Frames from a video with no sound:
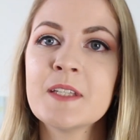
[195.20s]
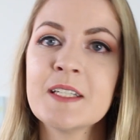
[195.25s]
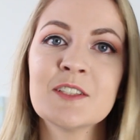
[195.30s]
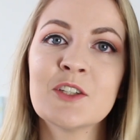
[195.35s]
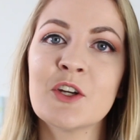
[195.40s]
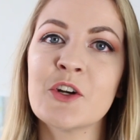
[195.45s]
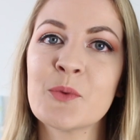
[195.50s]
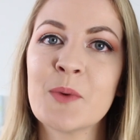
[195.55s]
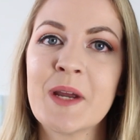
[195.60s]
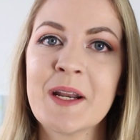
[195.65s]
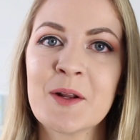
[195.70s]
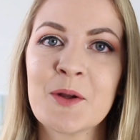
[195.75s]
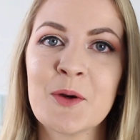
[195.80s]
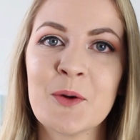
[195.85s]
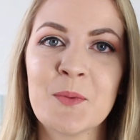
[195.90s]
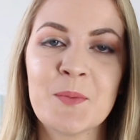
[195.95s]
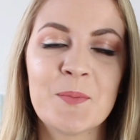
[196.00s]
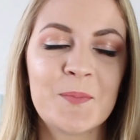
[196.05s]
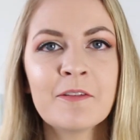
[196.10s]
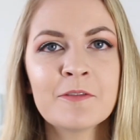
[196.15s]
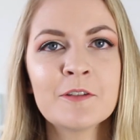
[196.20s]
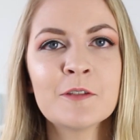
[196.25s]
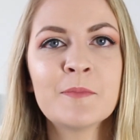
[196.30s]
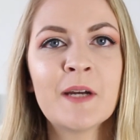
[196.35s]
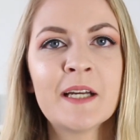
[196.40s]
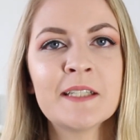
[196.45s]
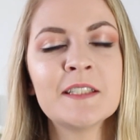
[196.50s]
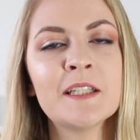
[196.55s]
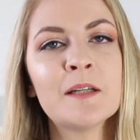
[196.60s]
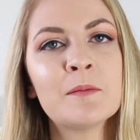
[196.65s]
These are the way to go. After
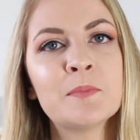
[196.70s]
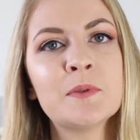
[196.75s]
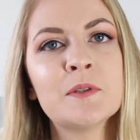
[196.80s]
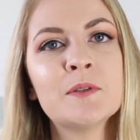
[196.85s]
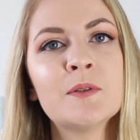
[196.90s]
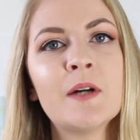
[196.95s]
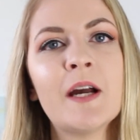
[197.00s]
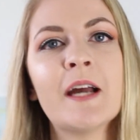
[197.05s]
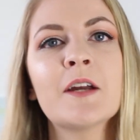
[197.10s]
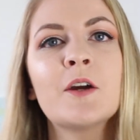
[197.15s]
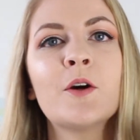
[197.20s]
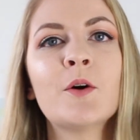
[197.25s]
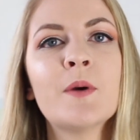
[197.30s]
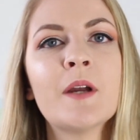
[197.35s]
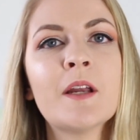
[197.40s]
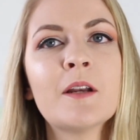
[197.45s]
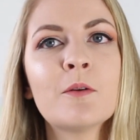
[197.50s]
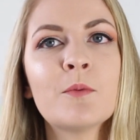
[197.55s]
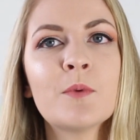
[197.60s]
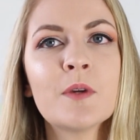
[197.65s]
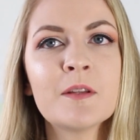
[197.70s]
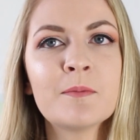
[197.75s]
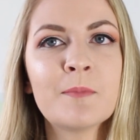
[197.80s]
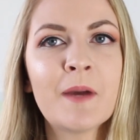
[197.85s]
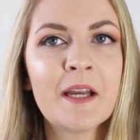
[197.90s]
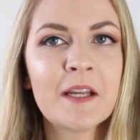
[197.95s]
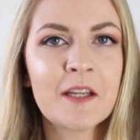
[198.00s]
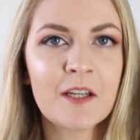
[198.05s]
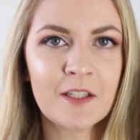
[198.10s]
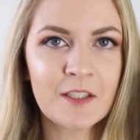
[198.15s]
my shampoo I go in with
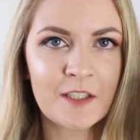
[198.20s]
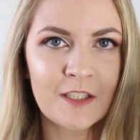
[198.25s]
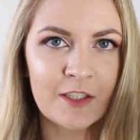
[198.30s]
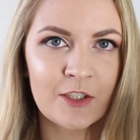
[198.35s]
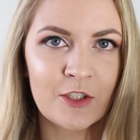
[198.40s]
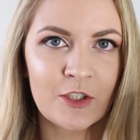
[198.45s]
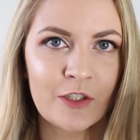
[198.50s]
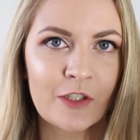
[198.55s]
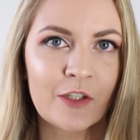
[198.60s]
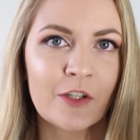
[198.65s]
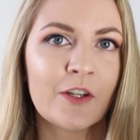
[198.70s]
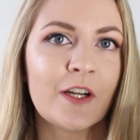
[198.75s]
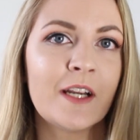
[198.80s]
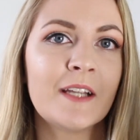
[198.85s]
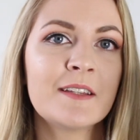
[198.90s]
my conditioner,